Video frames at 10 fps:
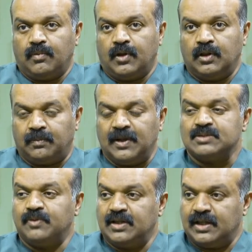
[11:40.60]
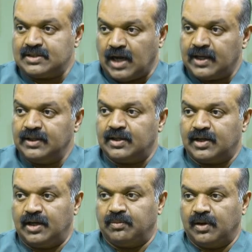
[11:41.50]
in the place where they're starting the
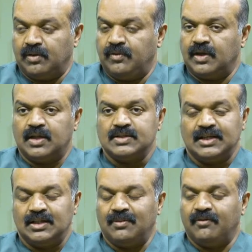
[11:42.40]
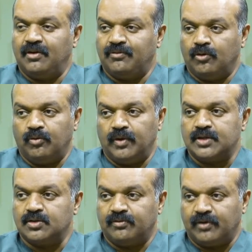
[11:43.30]
treatment, we can see them every 4
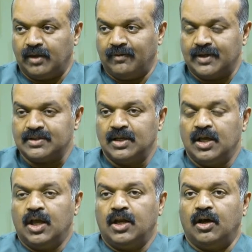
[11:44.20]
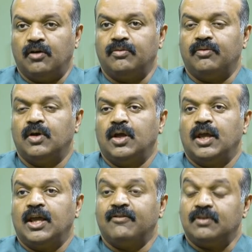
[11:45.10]
weeks or 5 weeks. Now,
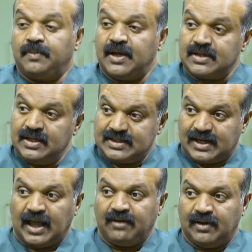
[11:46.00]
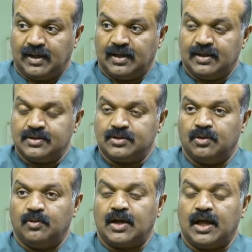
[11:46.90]
if the patient is traveling,
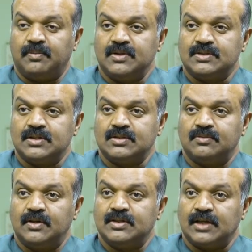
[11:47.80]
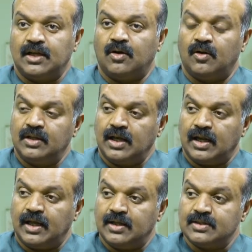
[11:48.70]
so what happens is we send all the
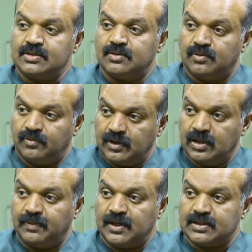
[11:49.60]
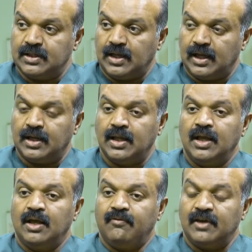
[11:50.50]
aligners with the patient and
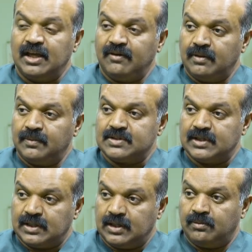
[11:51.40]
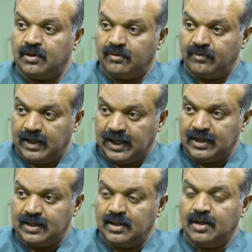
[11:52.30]
we give them the certain amount of
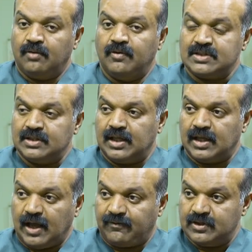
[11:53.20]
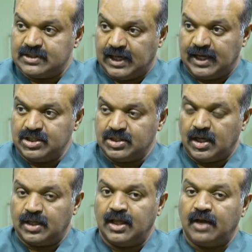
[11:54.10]
date which they have to change,
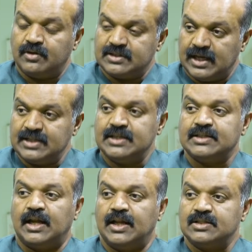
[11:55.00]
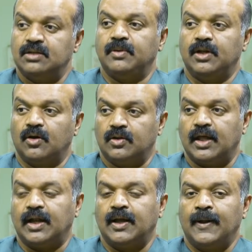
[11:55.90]
and they have to change each aligners depending on
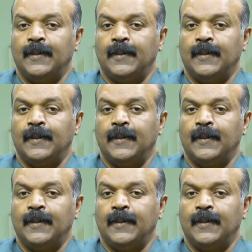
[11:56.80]
that.